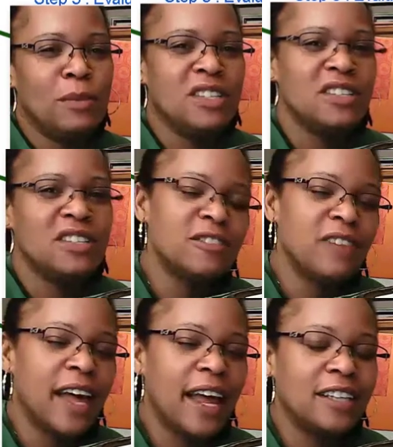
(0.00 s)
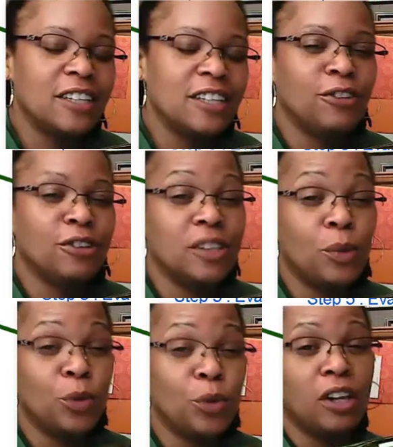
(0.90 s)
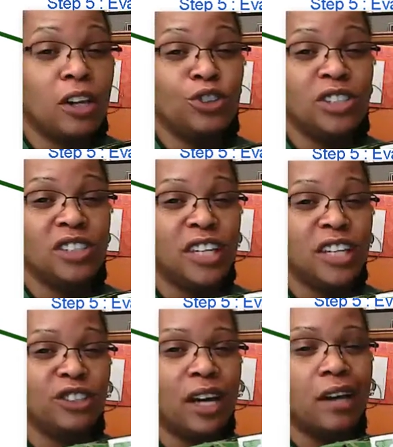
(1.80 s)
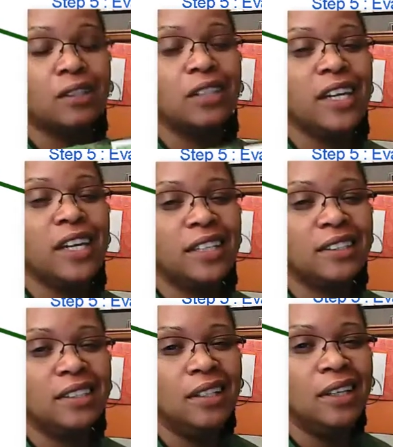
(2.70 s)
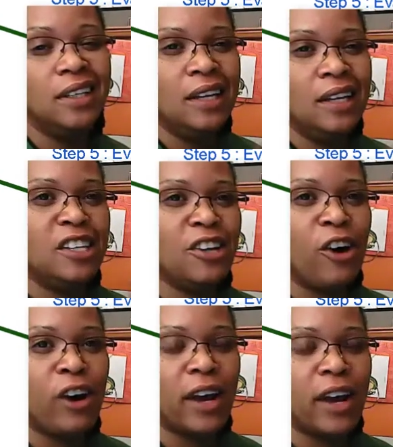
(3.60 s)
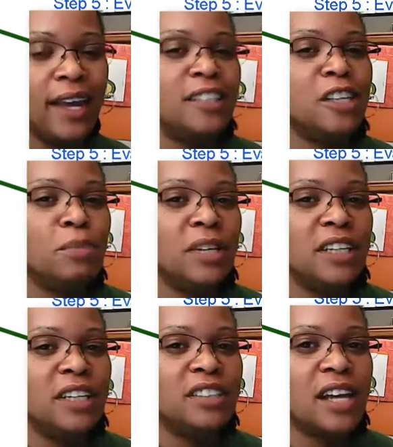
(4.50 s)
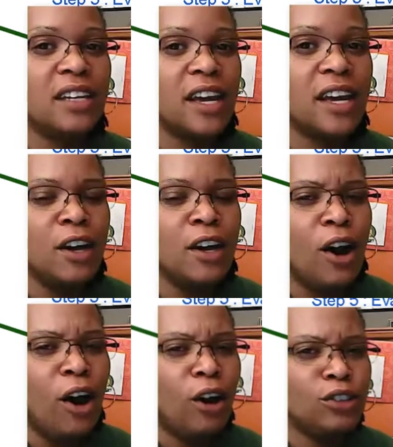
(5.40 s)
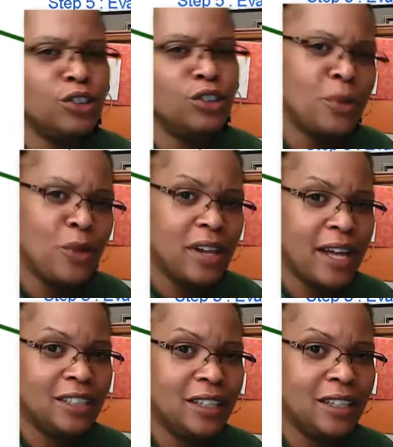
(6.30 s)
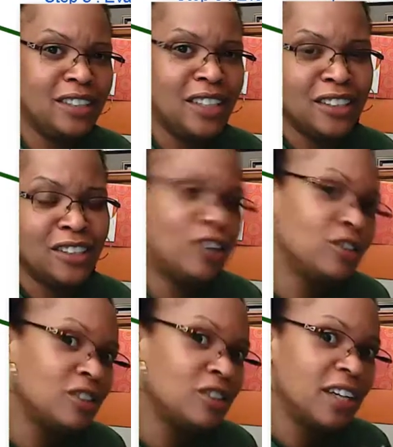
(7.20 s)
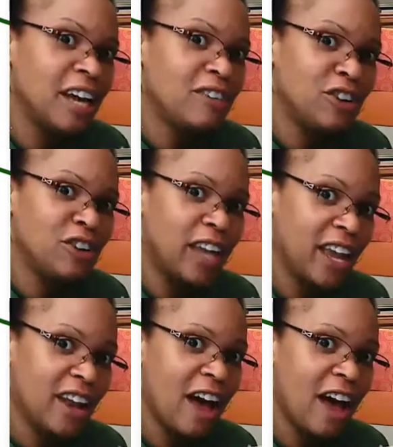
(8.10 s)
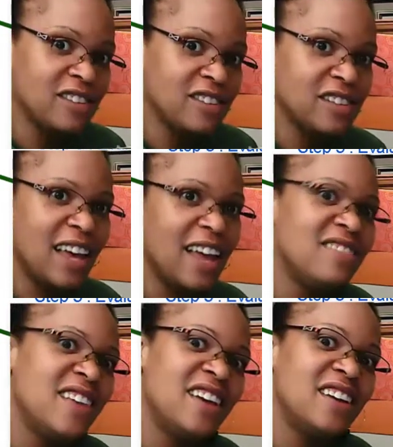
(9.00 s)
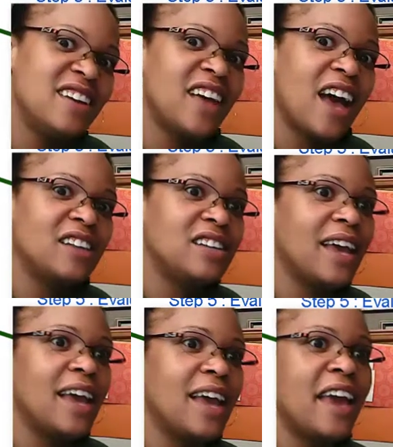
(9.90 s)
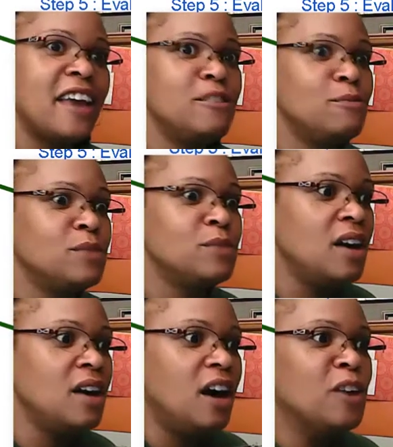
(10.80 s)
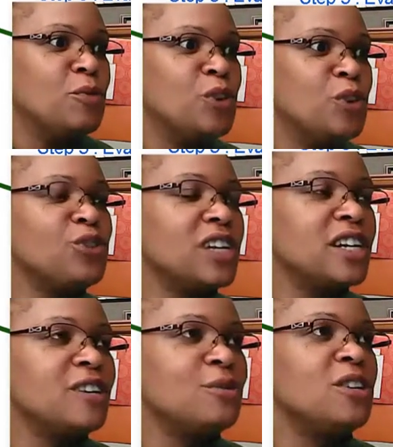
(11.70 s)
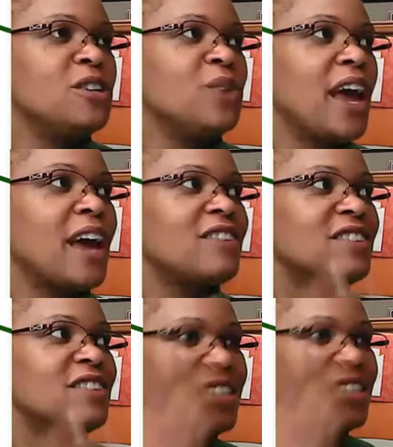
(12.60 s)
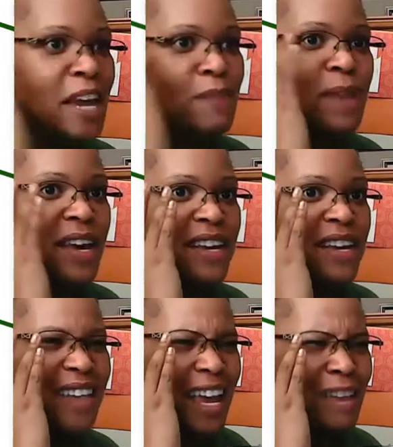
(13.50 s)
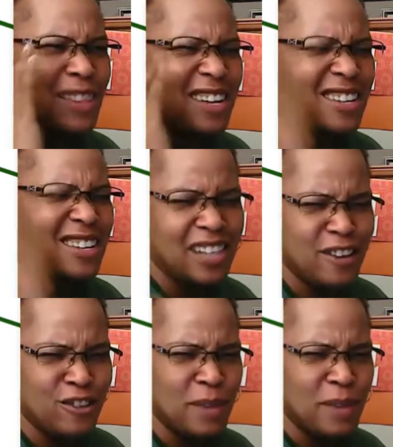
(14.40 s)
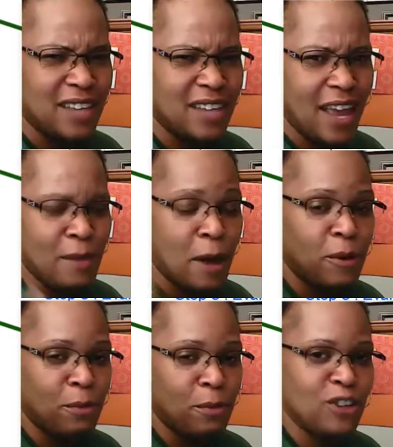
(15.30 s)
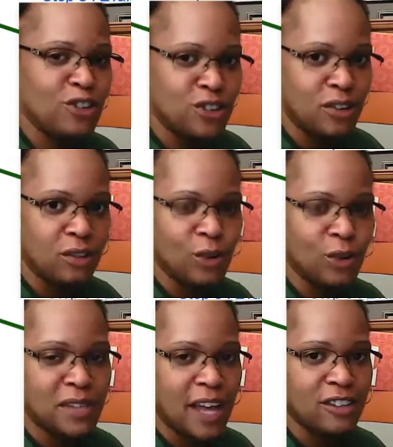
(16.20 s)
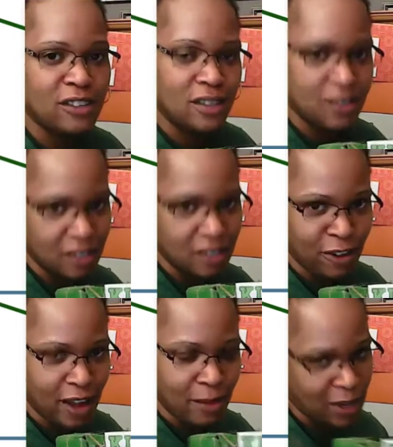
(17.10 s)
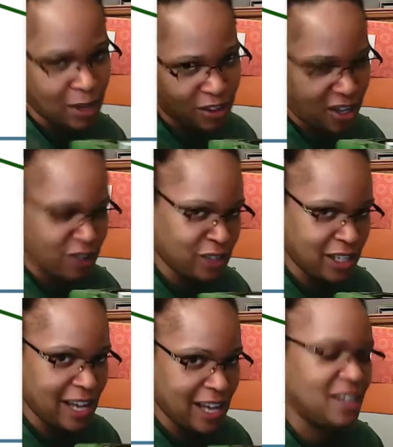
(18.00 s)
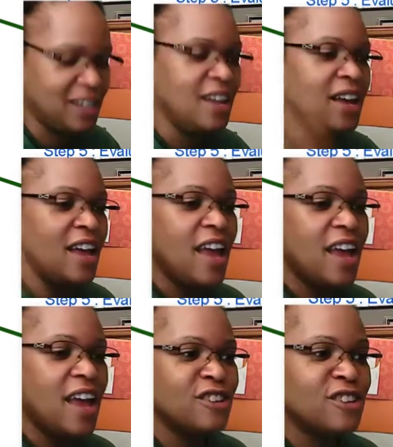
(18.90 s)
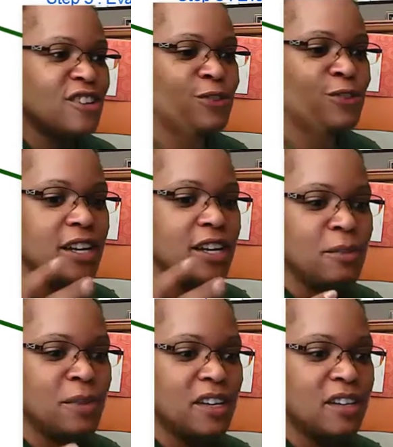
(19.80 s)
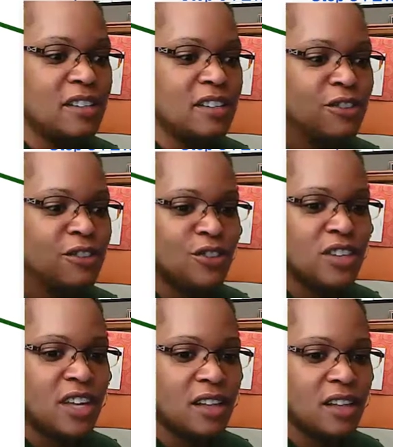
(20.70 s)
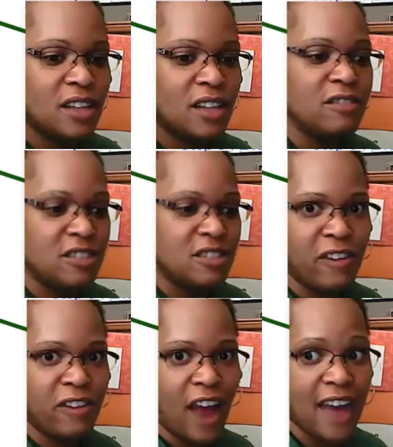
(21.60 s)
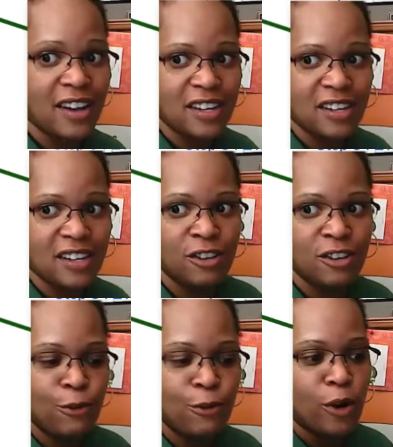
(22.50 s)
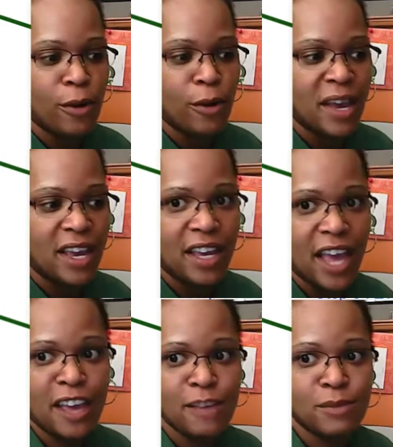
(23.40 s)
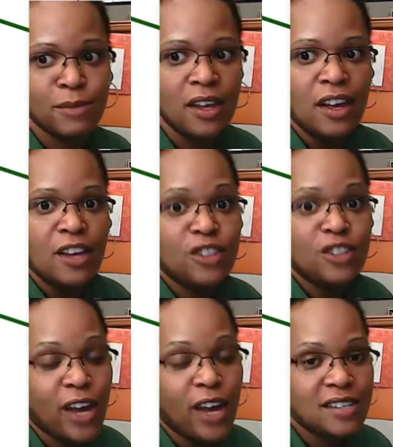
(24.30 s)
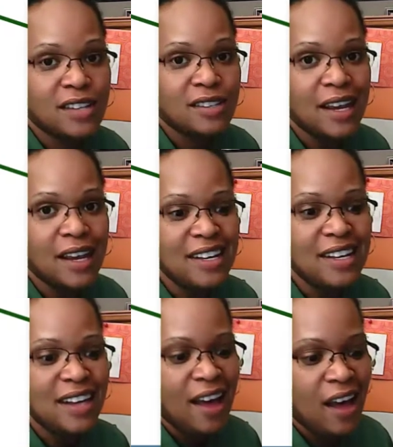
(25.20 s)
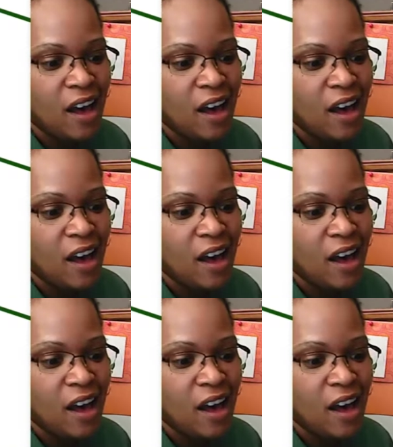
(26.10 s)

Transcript: maybe Six Flags. If you're somewhere close, you can take your child and they can see that there are arcades at places like that. Also, somewhere like Chuck E. Cheese is also going to have an arcade, obviously, and they can kind of look at games. One really good one that we have is the tape maze game. I think it's a laser maze game. I'll put pictures on the website so you can see for that. My kids really liked it. And it's really good because it gives you the kids all these different ideas for making games. So as I stated,